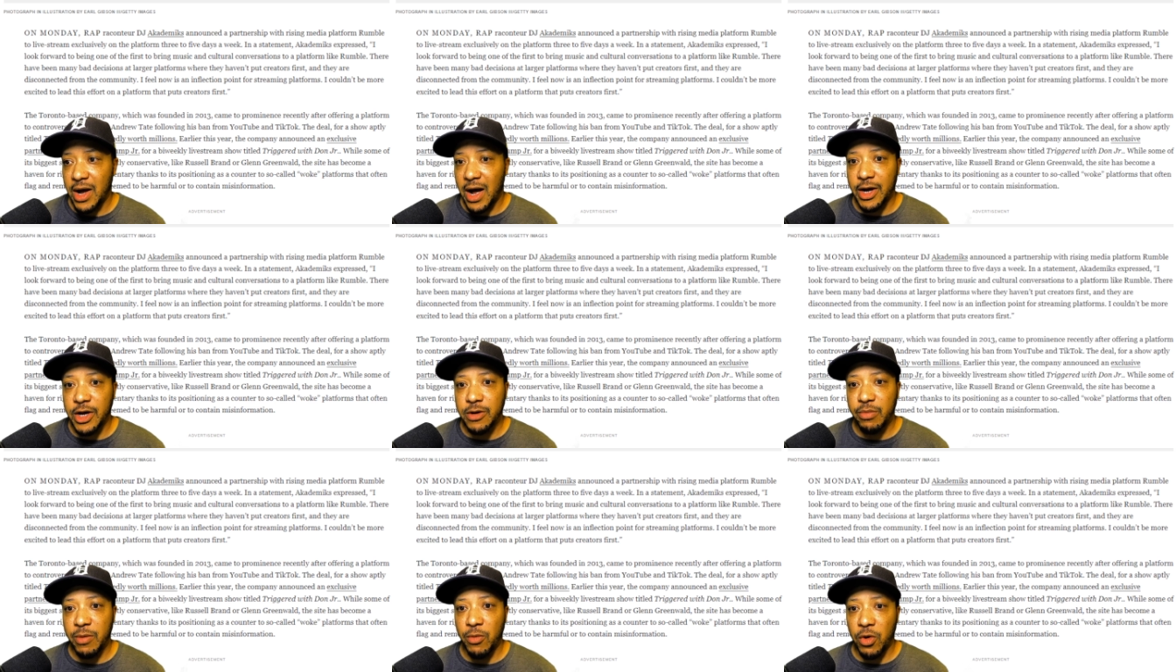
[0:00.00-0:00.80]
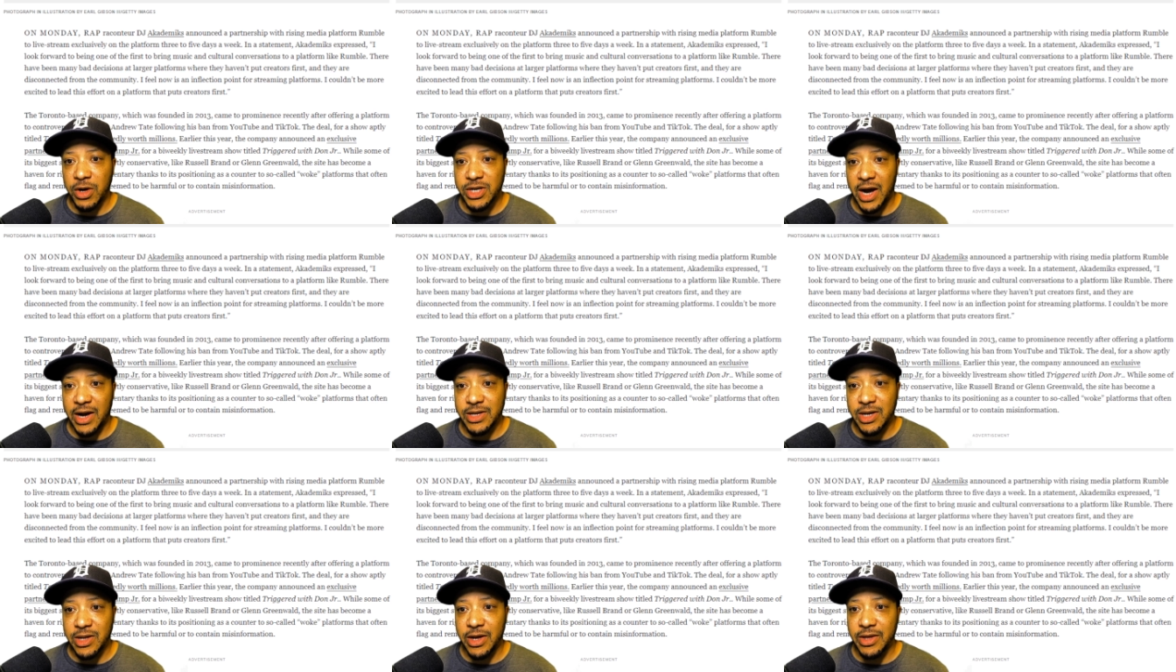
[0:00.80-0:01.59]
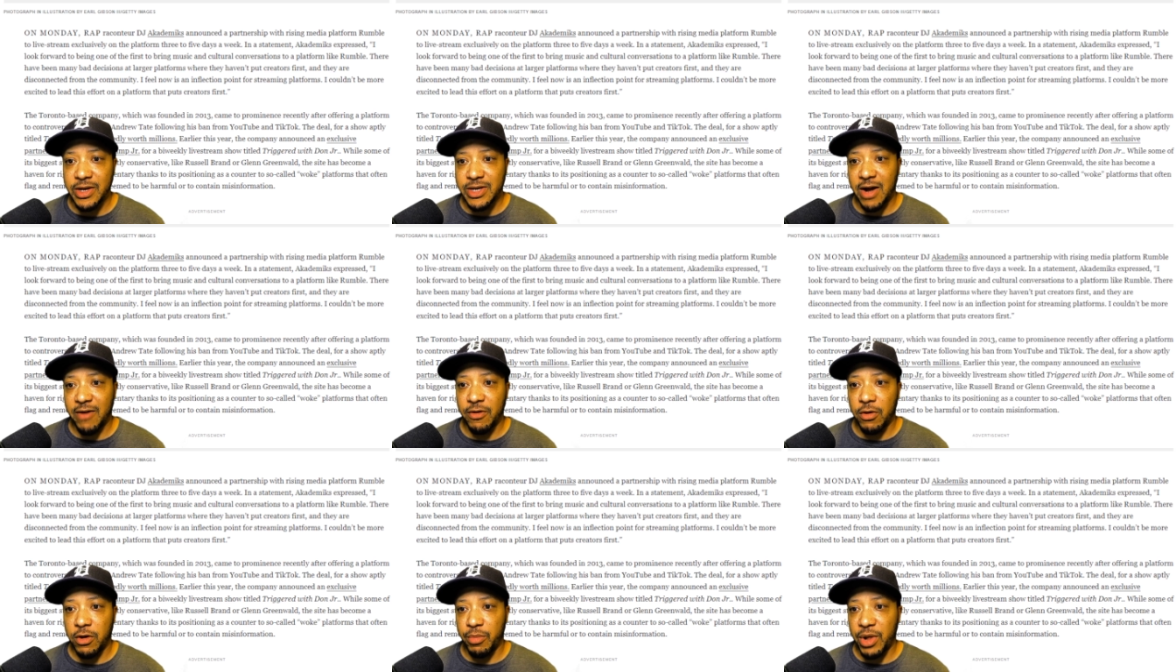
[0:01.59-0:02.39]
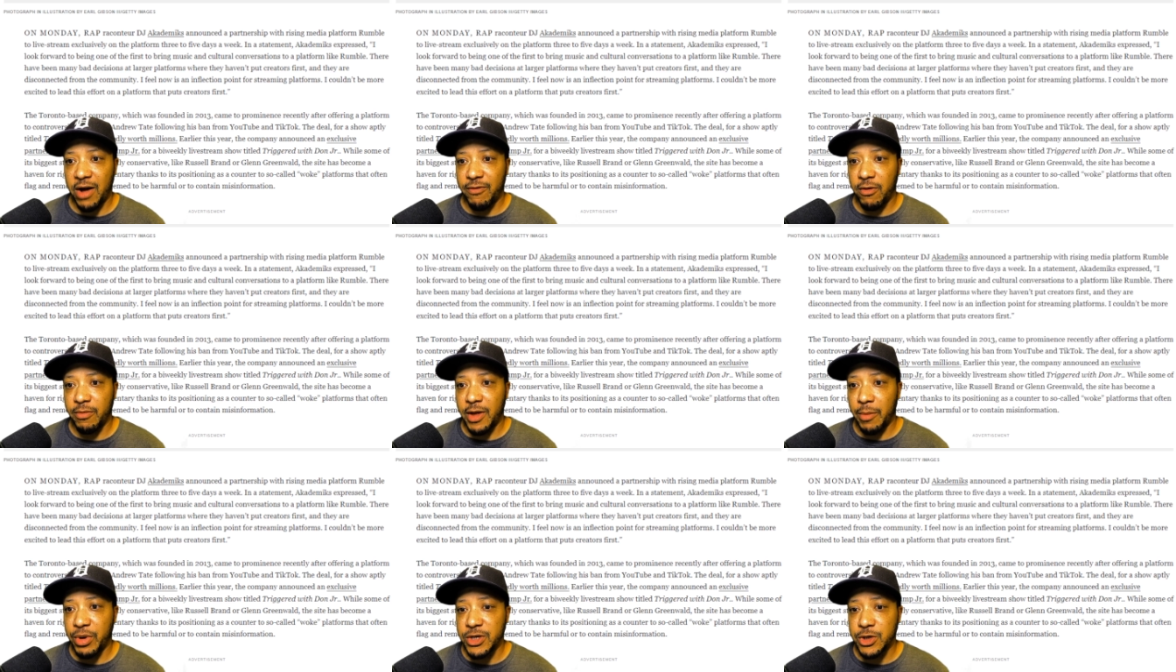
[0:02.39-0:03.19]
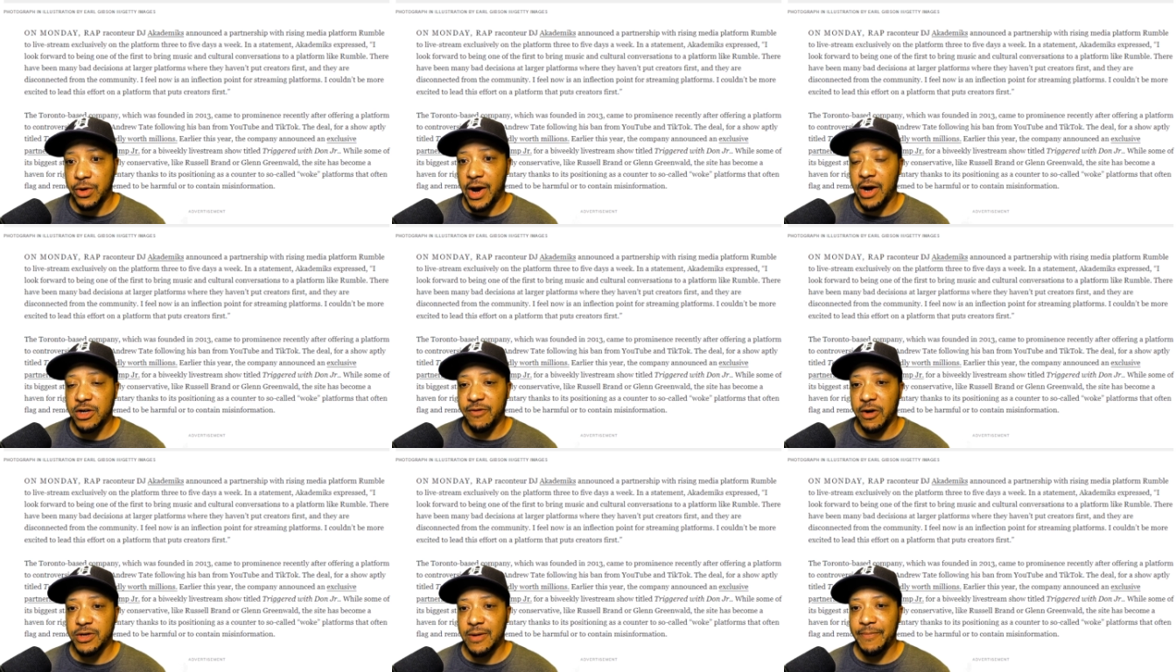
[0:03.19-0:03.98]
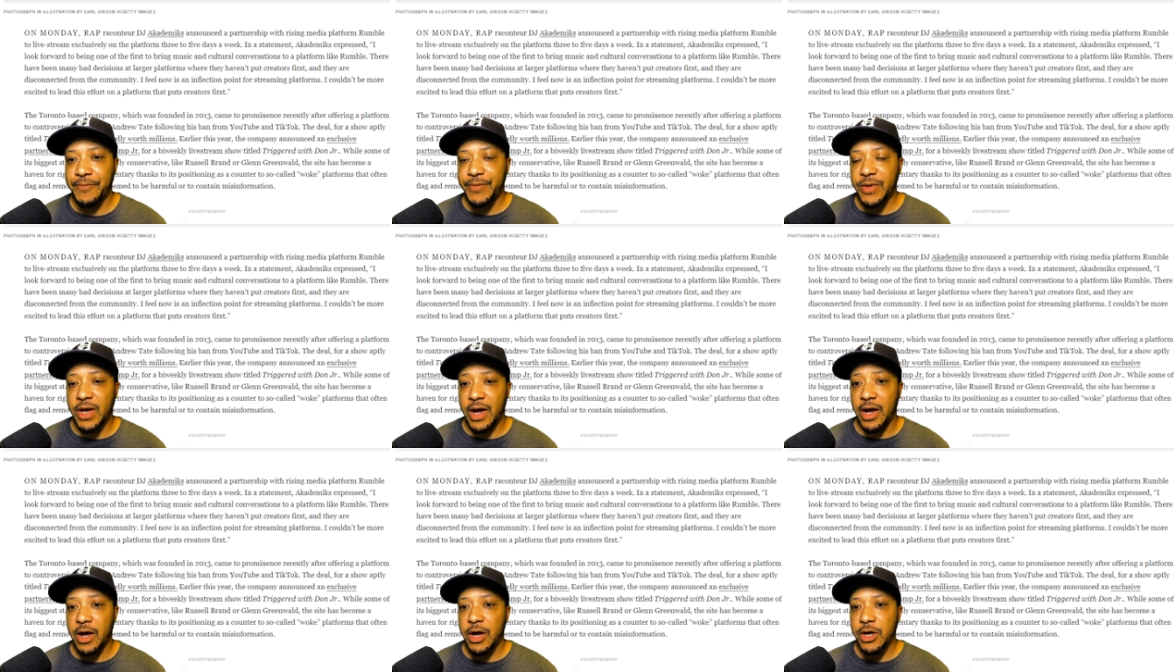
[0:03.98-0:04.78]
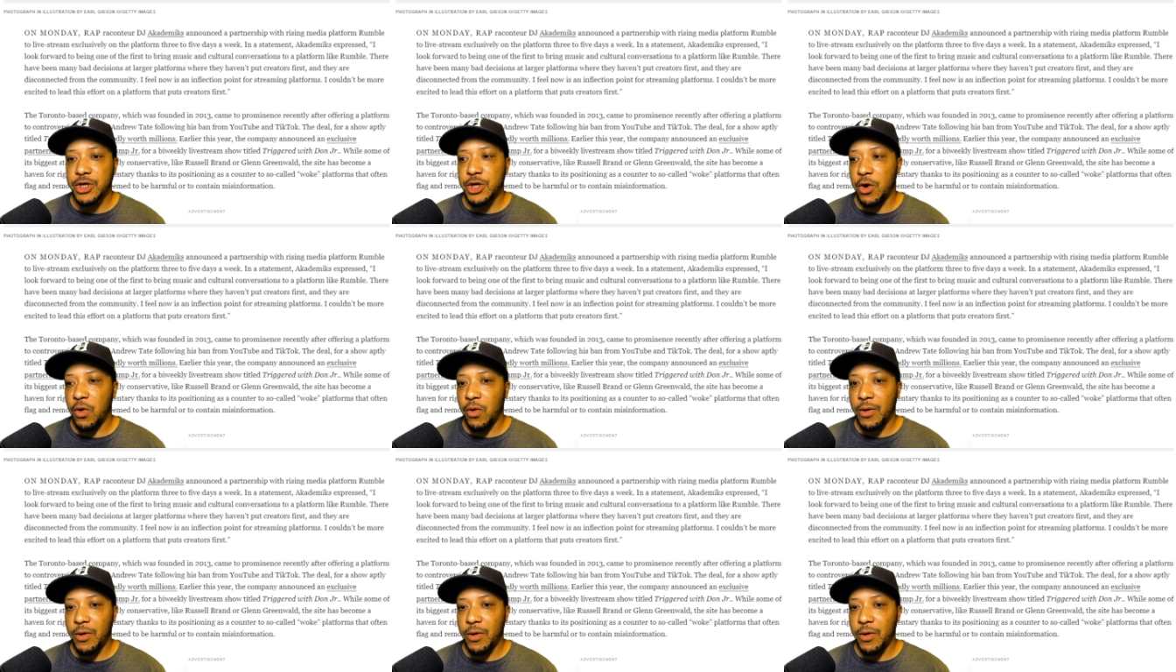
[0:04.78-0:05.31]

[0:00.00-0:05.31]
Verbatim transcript: I couldn't be more excited to lead this effort on a platform that puts creators first. Yeah. So